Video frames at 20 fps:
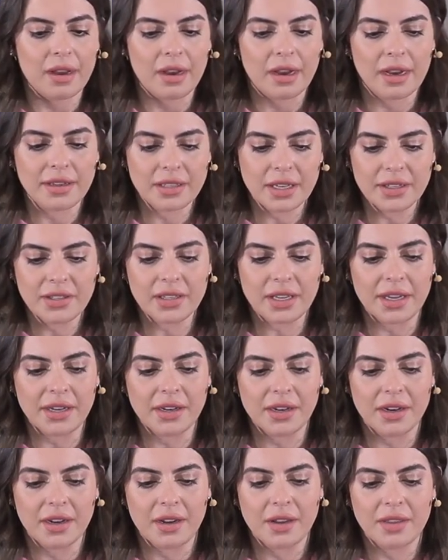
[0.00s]
as I said,
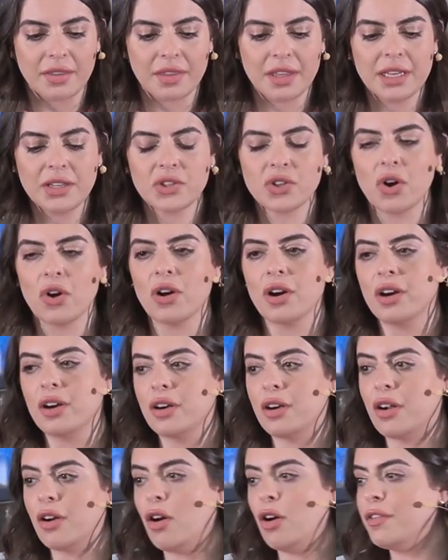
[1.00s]
these
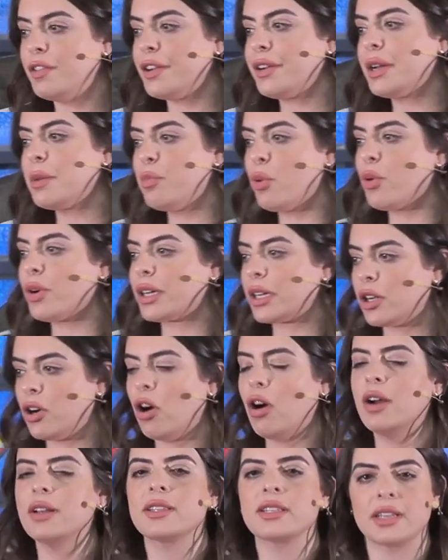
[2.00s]
are all very important
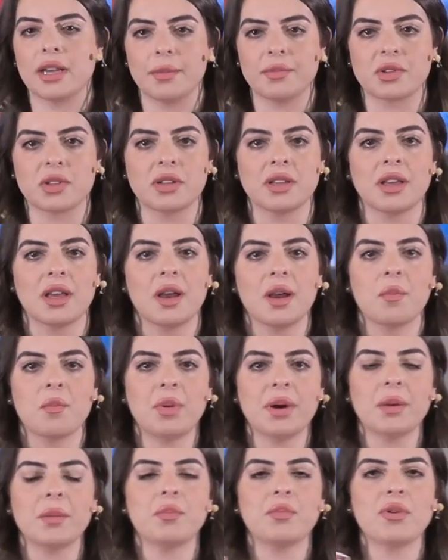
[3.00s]
concepts,
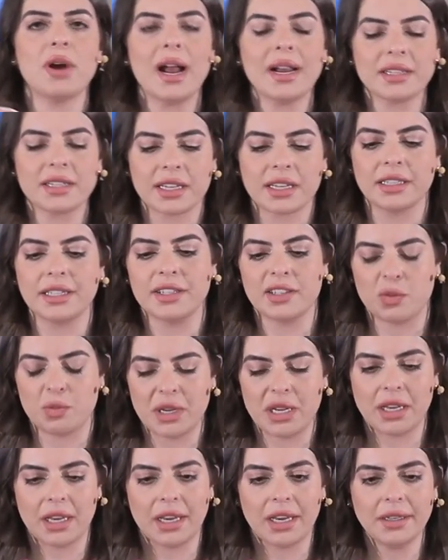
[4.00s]
but practically
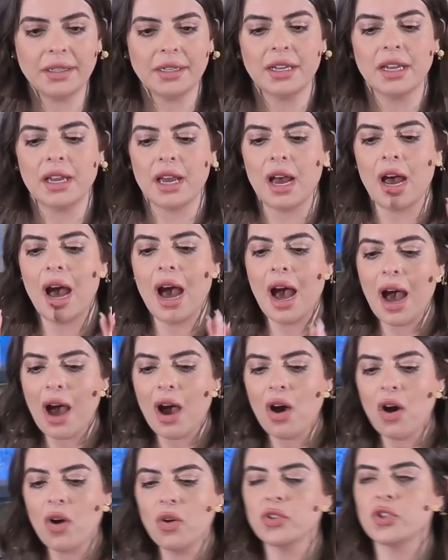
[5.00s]
speaking,
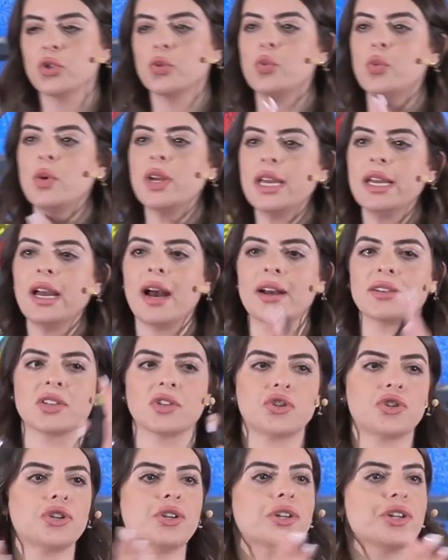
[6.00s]
how do we as a
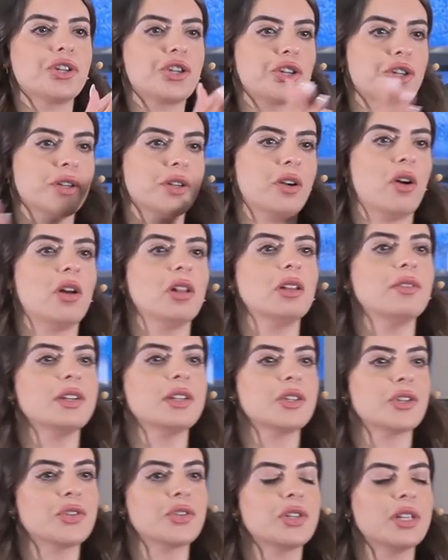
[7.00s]
church, all of
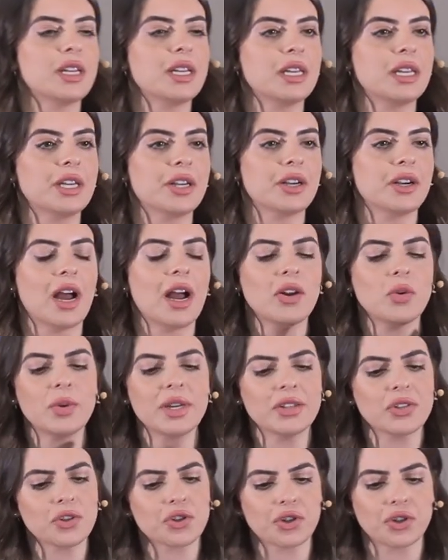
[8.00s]
us are sitting here, how do we
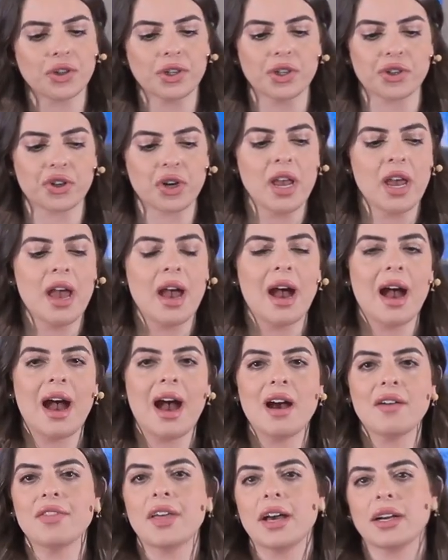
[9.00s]
as a church
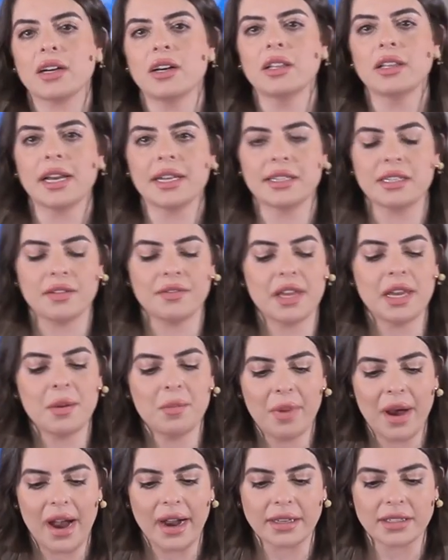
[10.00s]
have that collective
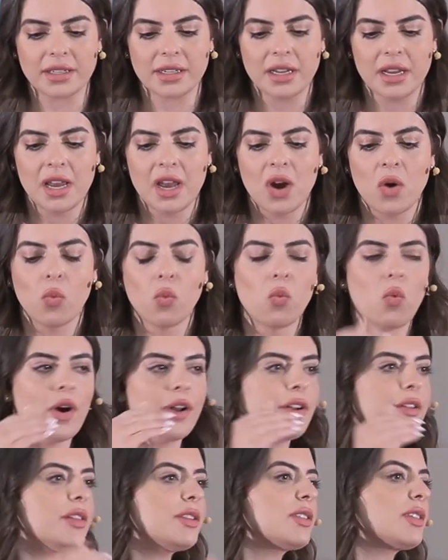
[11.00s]
impact? What
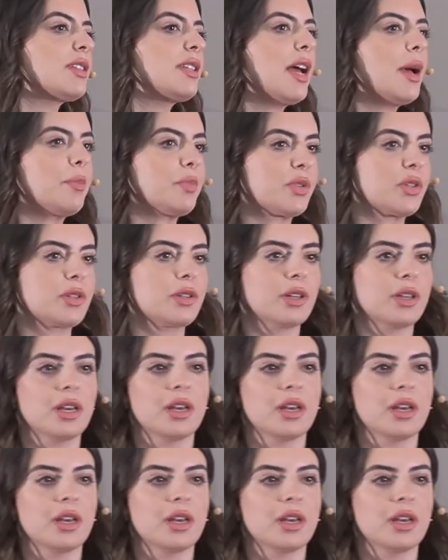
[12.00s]
are the steps